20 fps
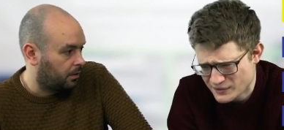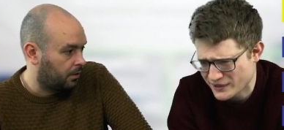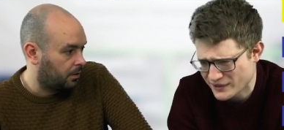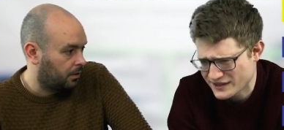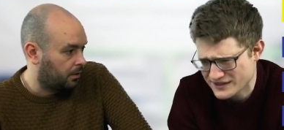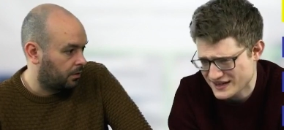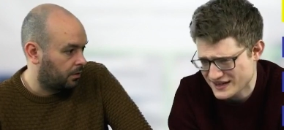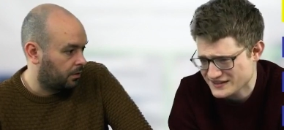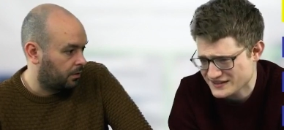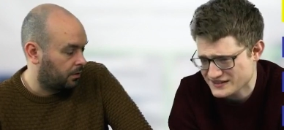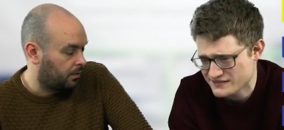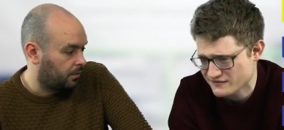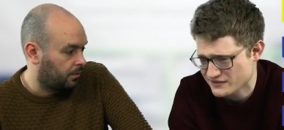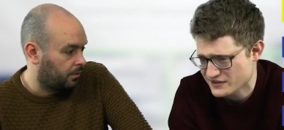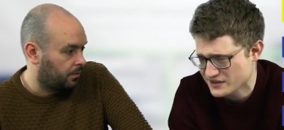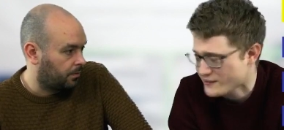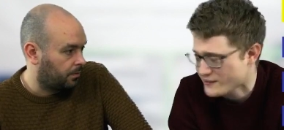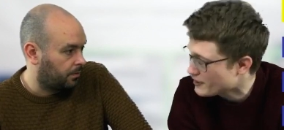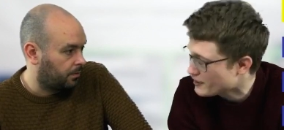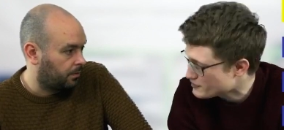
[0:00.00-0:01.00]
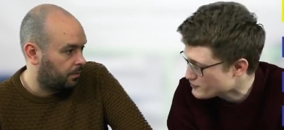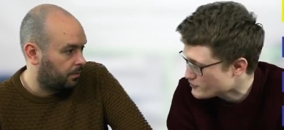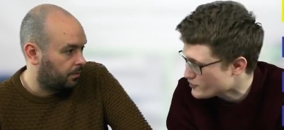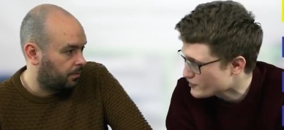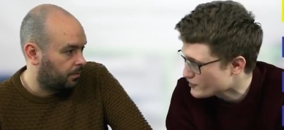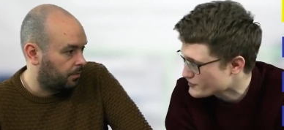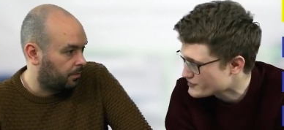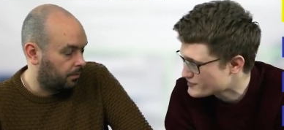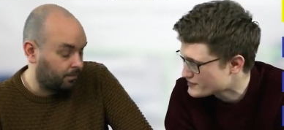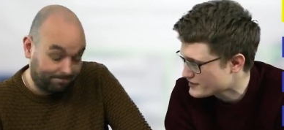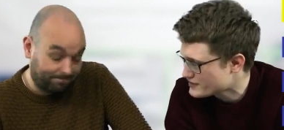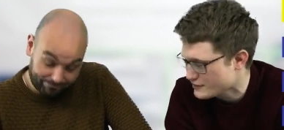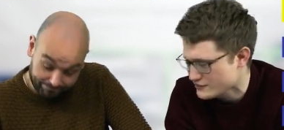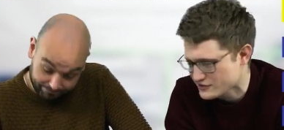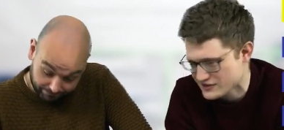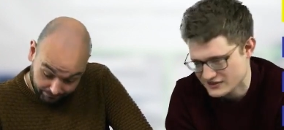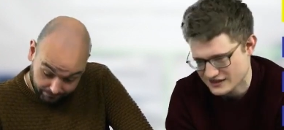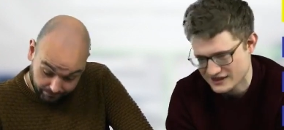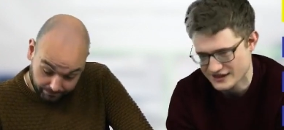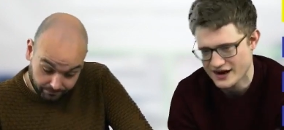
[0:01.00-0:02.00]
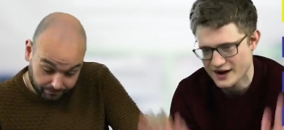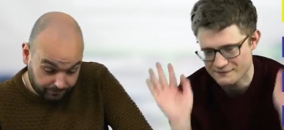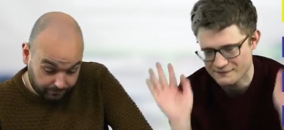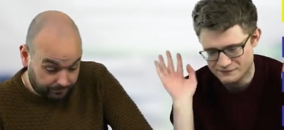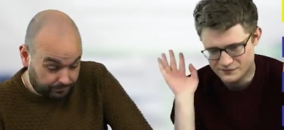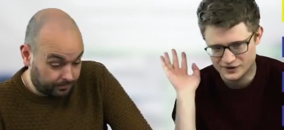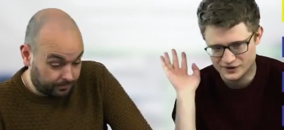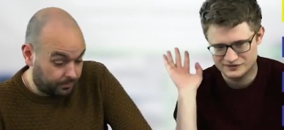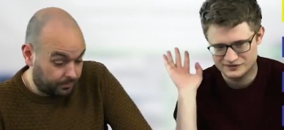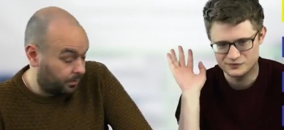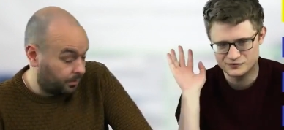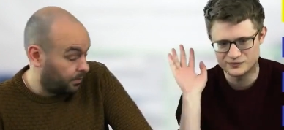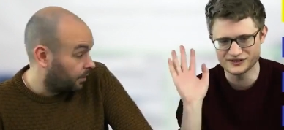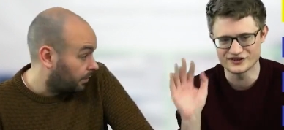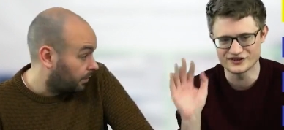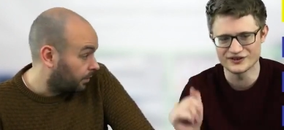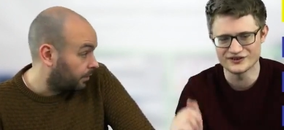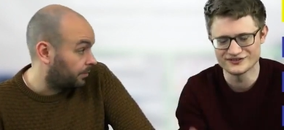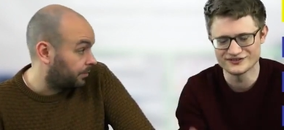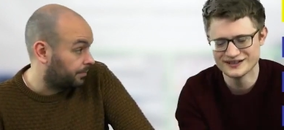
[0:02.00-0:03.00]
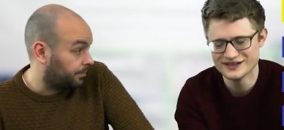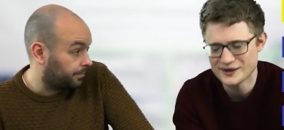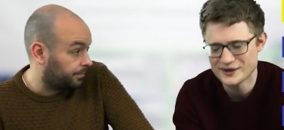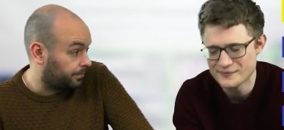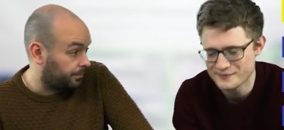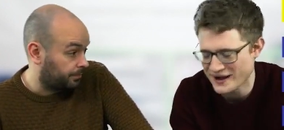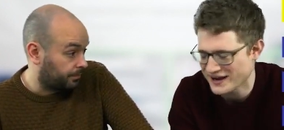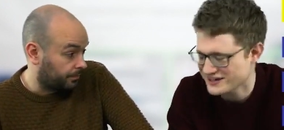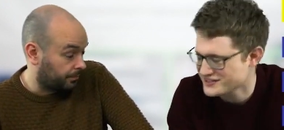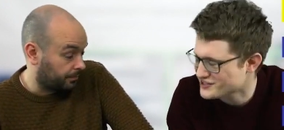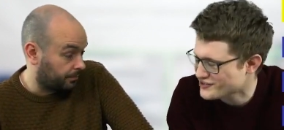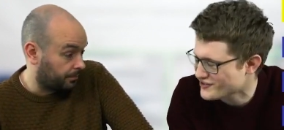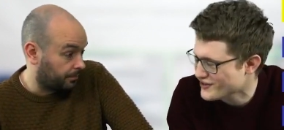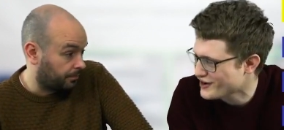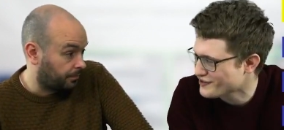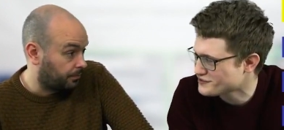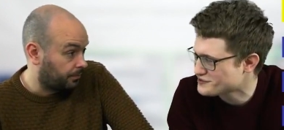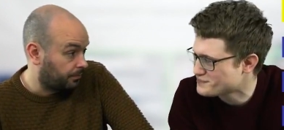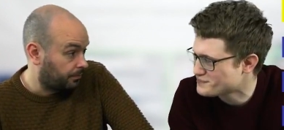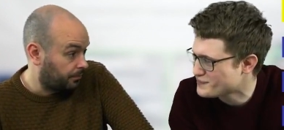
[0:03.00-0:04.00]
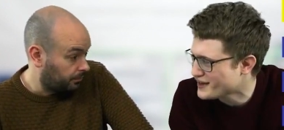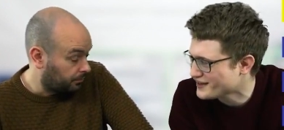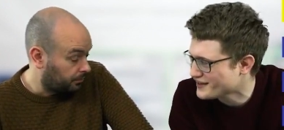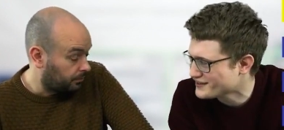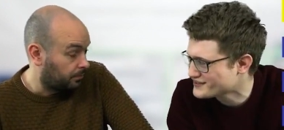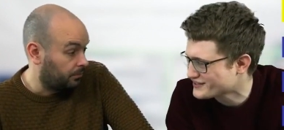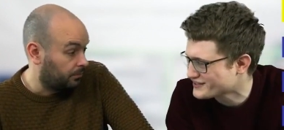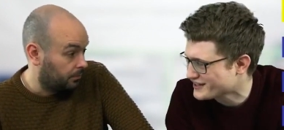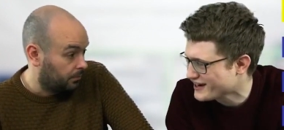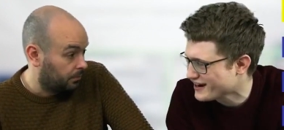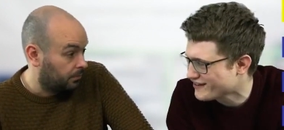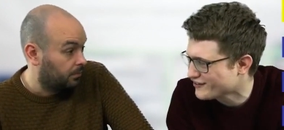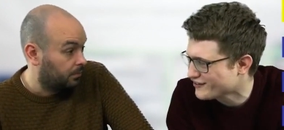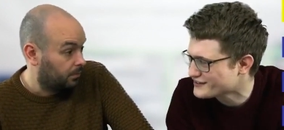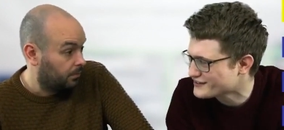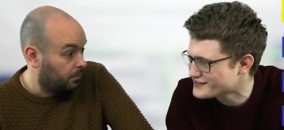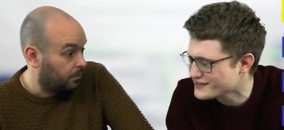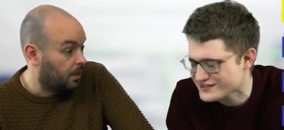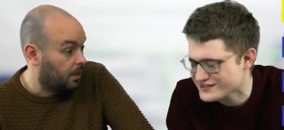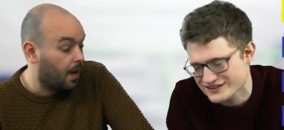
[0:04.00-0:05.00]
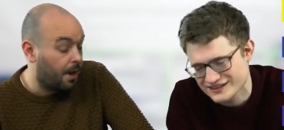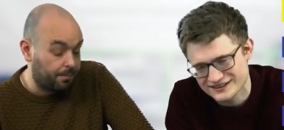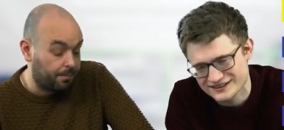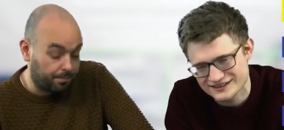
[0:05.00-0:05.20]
Speaker 1: but when he's asking for the amount he was, they were just like, nope, we're done. Back to Crouch, Barnes and Carroll, essentially.